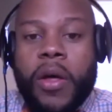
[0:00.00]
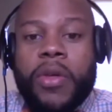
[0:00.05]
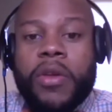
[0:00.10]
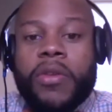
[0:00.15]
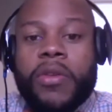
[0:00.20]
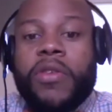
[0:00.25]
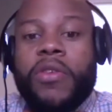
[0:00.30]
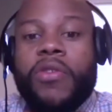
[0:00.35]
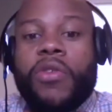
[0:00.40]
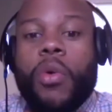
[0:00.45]

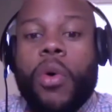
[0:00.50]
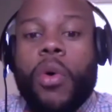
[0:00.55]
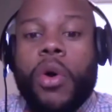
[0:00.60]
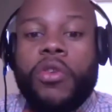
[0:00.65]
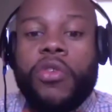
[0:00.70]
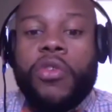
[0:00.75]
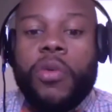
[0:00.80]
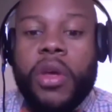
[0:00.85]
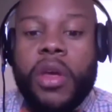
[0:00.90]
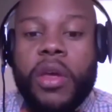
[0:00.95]
This is going
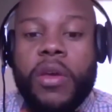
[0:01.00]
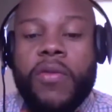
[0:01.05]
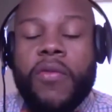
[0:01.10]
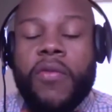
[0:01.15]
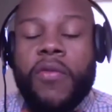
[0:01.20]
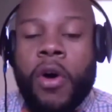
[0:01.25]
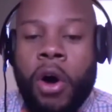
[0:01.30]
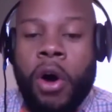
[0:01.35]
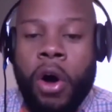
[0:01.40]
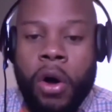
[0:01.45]
to
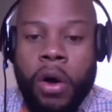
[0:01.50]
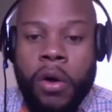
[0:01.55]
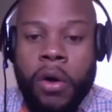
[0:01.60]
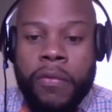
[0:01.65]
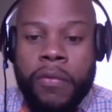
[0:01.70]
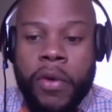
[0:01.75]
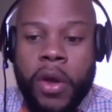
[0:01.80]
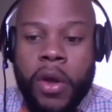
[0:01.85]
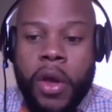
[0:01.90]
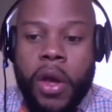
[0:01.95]
evolve
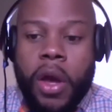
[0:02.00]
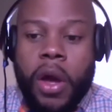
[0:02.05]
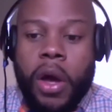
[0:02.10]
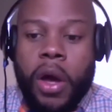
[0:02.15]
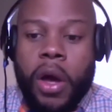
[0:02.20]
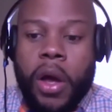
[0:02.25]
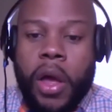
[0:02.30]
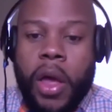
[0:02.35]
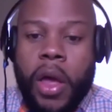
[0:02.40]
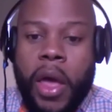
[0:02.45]

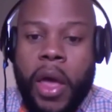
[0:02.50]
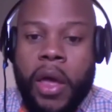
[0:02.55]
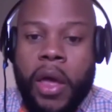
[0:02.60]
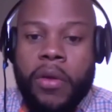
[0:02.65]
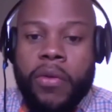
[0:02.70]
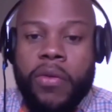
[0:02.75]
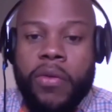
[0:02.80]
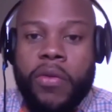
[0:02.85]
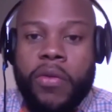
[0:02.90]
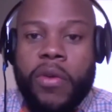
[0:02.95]

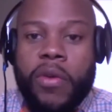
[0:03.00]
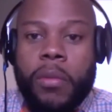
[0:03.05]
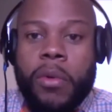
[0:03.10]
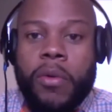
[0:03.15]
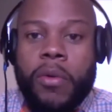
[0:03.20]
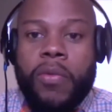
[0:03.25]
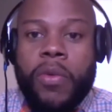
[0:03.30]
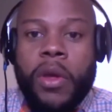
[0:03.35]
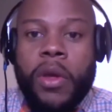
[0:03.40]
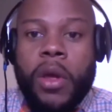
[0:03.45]
as some of
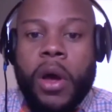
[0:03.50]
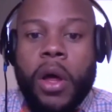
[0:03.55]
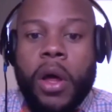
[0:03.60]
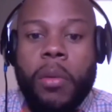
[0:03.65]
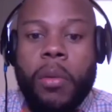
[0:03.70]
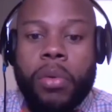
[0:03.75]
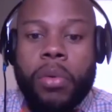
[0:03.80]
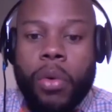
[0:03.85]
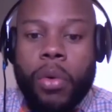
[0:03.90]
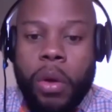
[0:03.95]
the
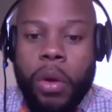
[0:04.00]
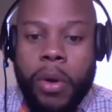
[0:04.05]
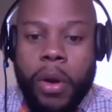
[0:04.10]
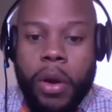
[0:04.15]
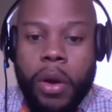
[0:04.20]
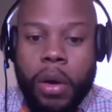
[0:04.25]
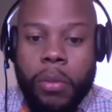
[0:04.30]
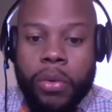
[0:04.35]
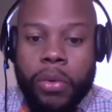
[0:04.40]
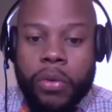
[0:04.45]
unemployment
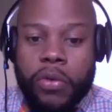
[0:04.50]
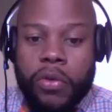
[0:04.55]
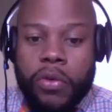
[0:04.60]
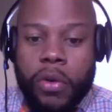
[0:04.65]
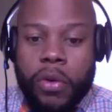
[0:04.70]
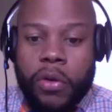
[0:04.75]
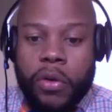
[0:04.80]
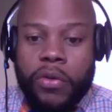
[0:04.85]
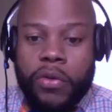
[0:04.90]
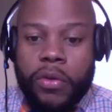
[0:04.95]
numbers
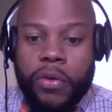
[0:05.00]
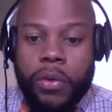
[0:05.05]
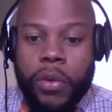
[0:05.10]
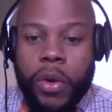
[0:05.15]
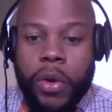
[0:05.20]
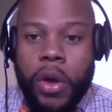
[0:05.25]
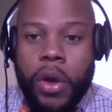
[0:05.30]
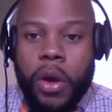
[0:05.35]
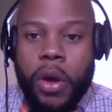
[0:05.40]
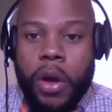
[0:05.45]
start to
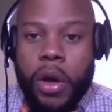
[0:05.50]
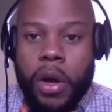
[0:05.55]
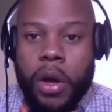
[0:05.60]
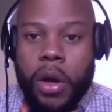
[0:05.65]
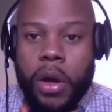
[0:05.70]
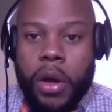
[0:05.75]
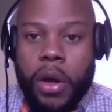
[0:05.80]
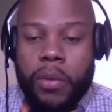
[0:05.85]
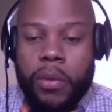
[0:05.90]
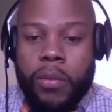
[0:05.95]

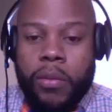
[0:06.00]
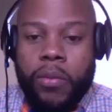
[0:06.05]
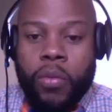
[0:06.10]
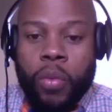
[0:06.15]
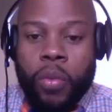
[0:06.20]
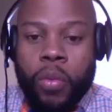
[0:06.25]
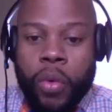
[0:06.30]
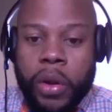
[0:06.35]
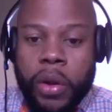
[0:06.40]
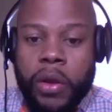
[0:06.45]

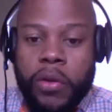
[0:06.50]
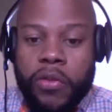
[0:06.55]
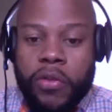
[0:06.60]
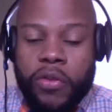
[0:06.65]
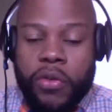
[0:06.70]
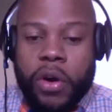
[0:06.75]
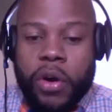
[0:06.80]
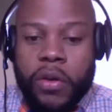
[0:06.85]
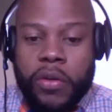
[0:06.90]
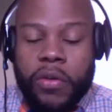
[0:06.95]
really
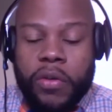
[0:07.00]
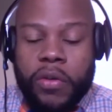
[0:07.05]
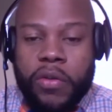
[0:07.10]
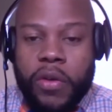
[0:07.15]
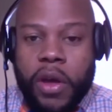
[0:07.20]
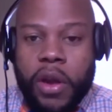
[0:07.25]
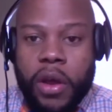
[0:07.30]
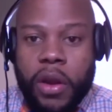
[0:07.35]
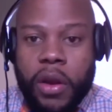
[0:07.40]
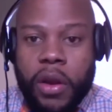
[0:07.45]
start to
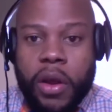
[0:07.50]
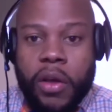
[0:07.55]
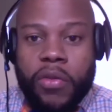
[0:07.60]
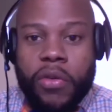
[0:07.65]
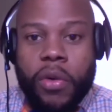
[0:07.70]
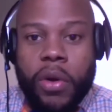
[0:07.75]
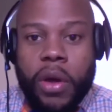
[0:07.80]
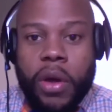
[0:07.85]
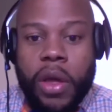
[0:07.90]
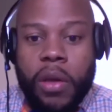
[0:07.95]
set in. That's
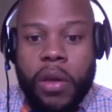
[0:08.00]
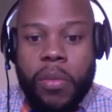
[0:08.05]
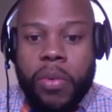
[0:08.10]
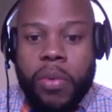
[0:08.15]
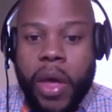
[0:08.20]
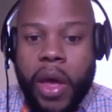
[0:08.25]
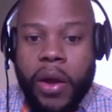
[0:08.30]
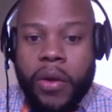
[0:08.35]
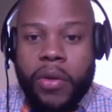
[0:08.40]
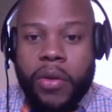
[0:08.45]
going to
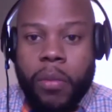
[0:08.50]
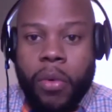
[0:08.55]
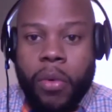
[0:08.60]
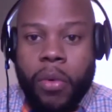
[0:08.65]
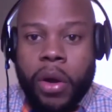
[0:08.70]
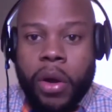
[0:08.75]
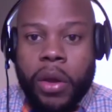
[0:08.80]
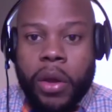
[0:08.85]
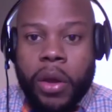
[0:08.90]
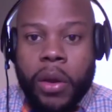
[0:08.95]
impact the
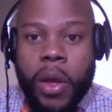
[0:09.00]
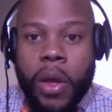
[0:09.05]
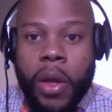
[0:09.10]
market.